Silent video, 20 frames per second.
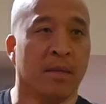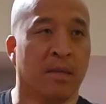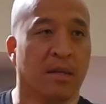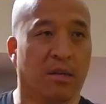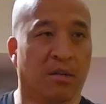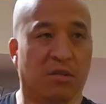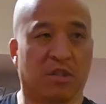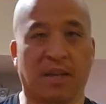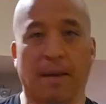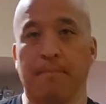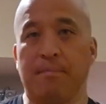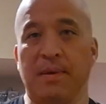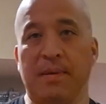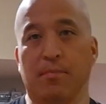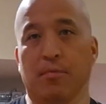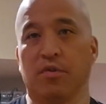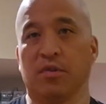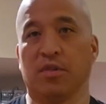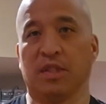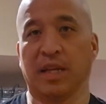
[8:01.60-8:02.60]
You know, some
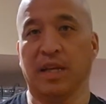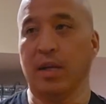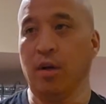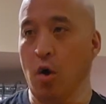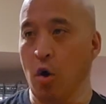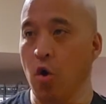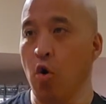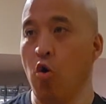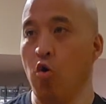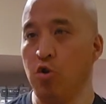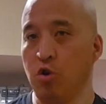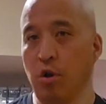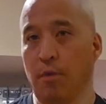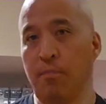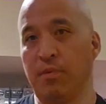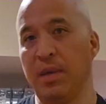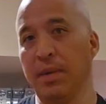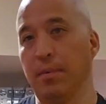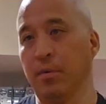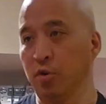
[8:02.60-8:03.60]
people say, oh, you know,
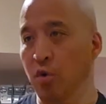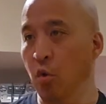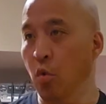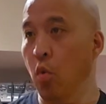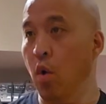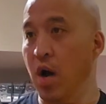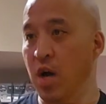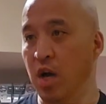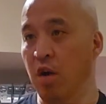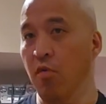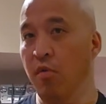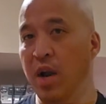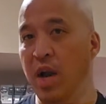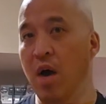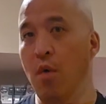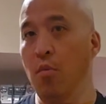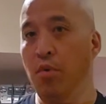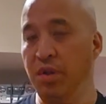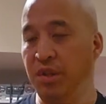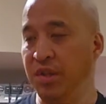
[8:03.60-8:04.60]
people don't walk
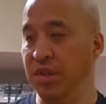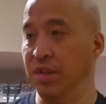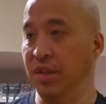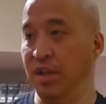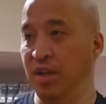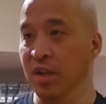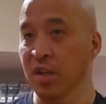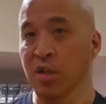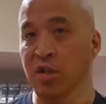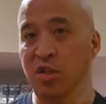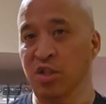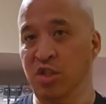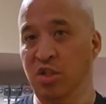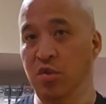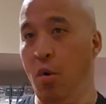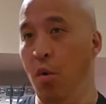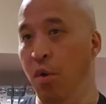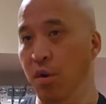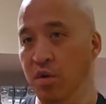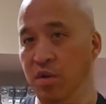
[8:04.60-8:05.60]
around with
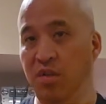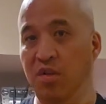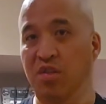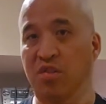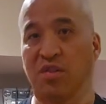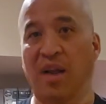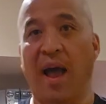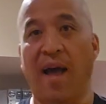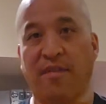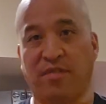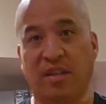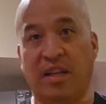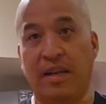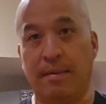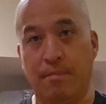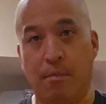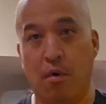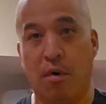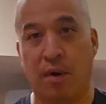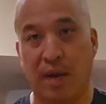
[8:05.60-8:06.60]
swords and staffs
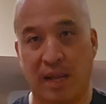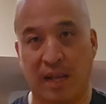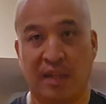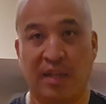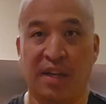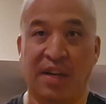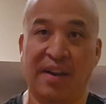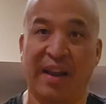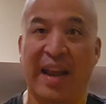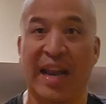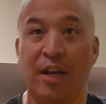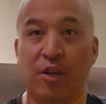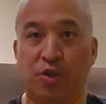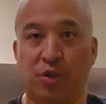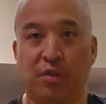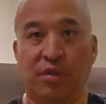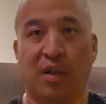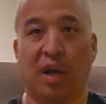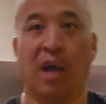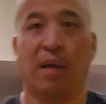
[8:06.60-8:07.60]
anymore like they did in
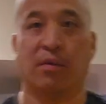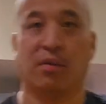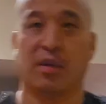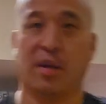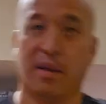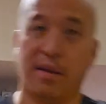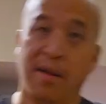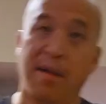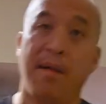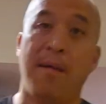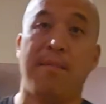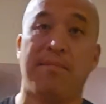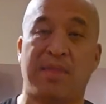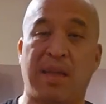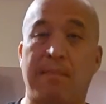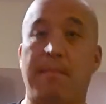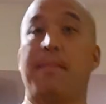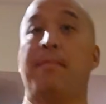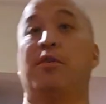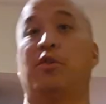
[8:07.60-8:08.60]
ancient times. Okay,
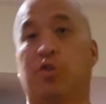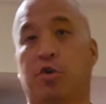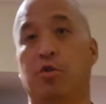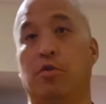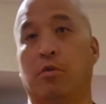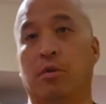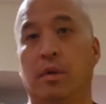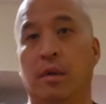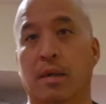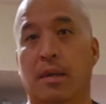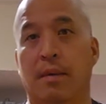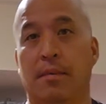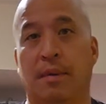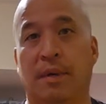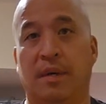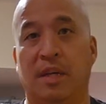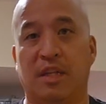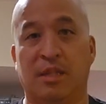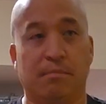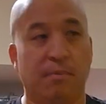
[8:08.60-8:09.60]
that may be true. But it
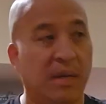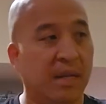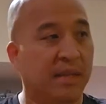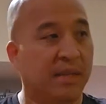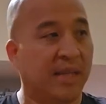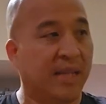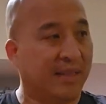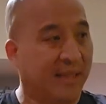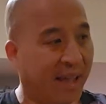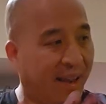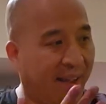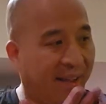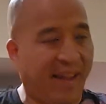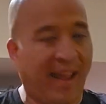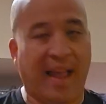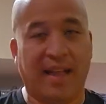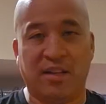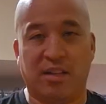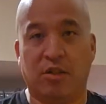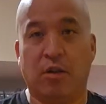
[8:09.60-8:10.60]
doesn't mean that it
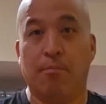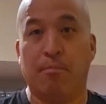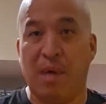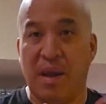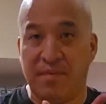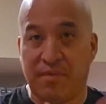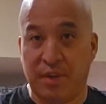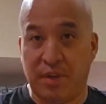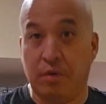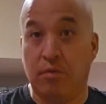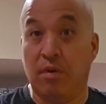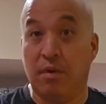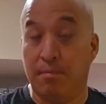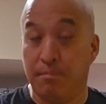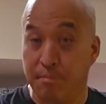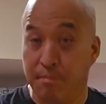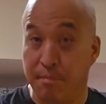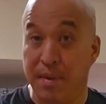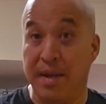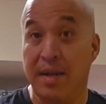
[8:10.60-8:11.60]
can't still benefit you
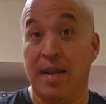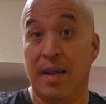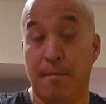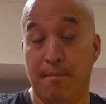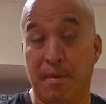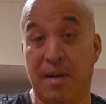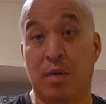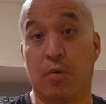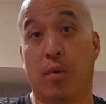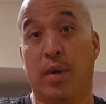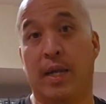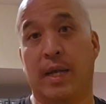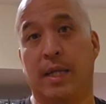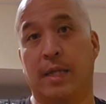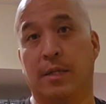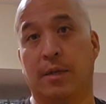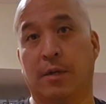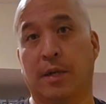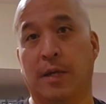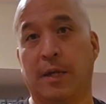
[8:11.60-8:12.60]
in many
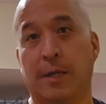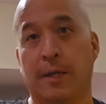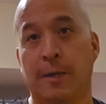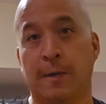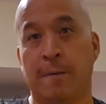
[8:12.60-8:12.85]
ways, okay?